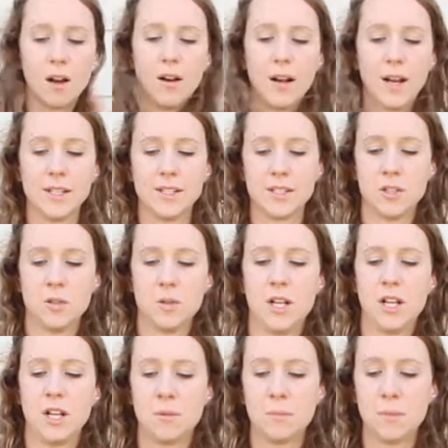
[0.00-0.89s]
right, so
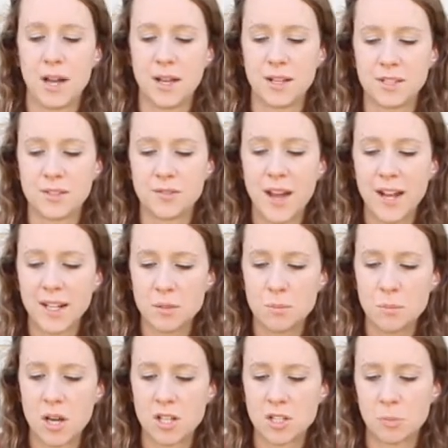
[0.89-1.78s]
here my
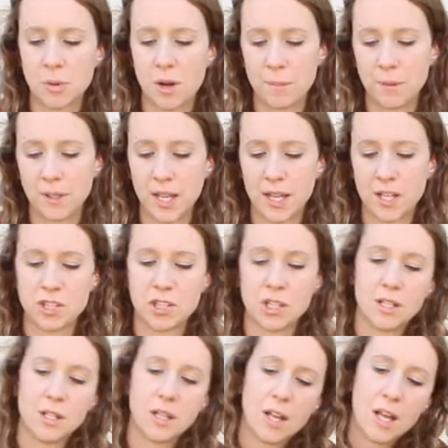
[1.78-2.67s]
sphagnum moss
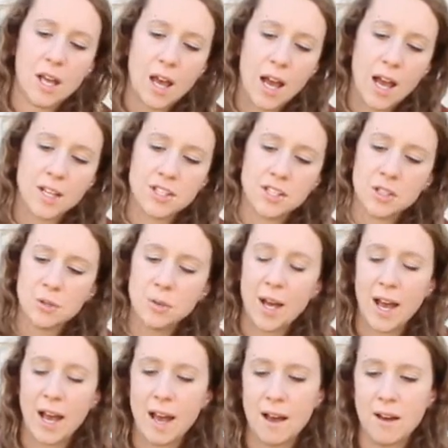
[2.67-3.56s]
propagation. I do
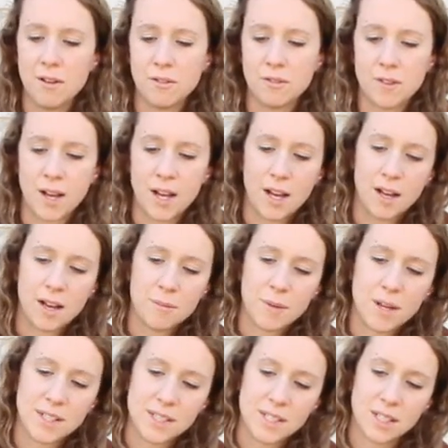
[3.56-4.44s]
have,
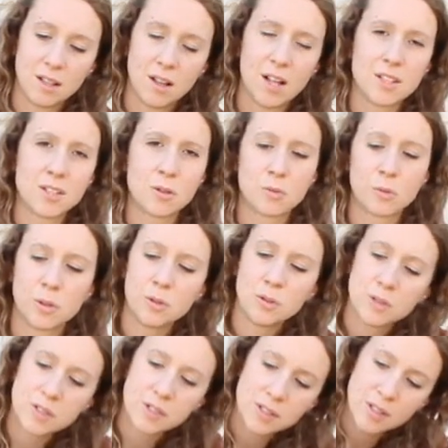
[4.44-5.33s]
I see lots of
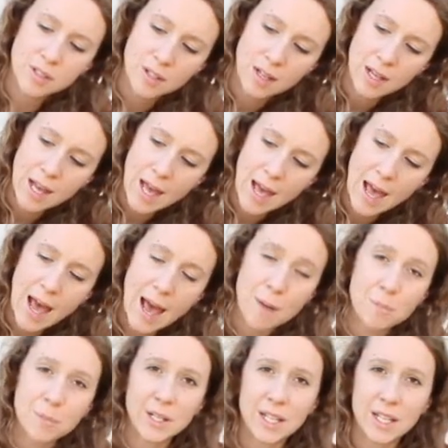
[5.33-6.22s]
roots
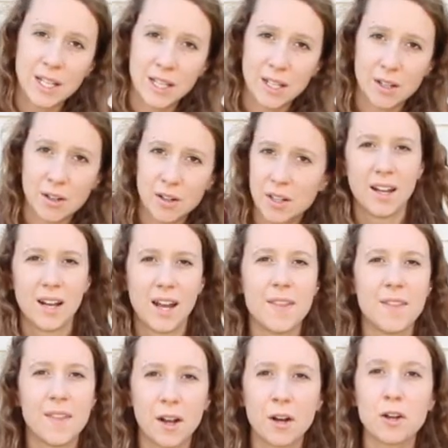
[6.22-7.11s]
happening here,
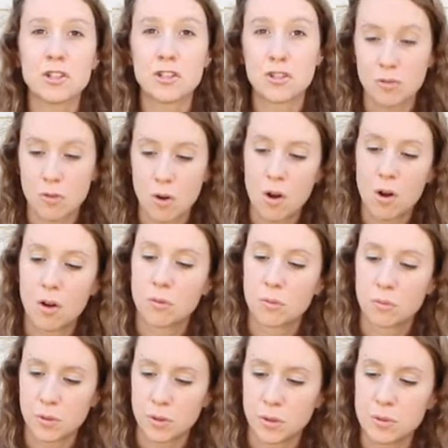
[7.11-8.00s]
and they are
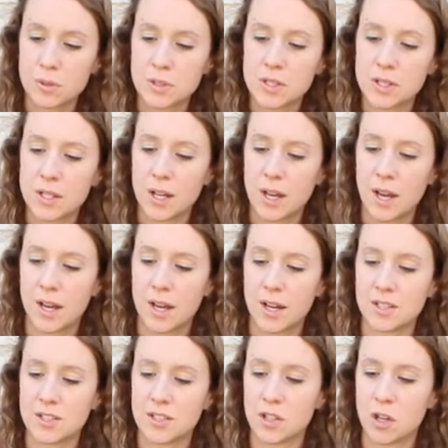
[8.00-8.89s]
strong roots.
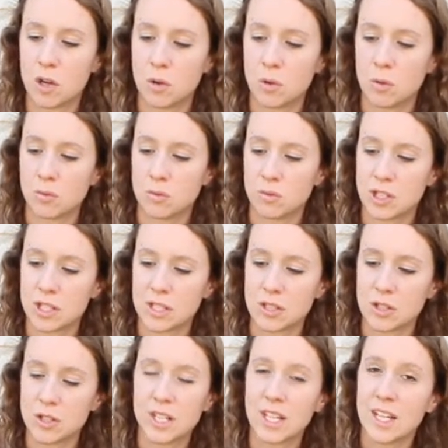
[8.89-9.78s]
So
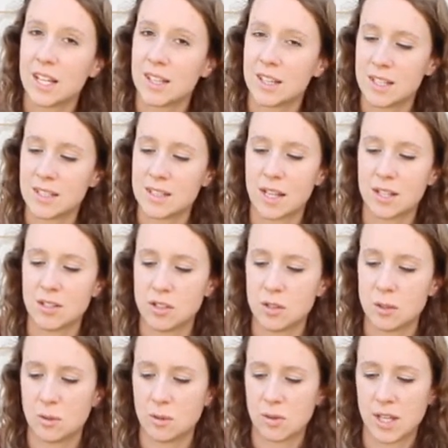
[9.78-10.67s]
just looking at this, I
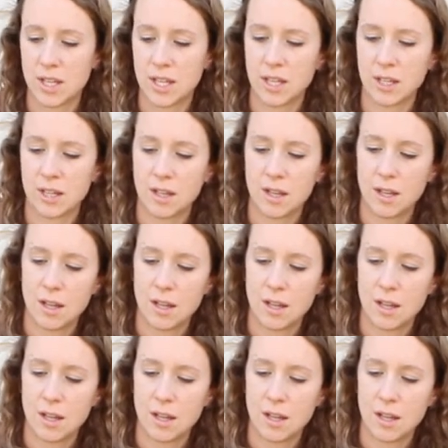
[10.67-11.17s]
do think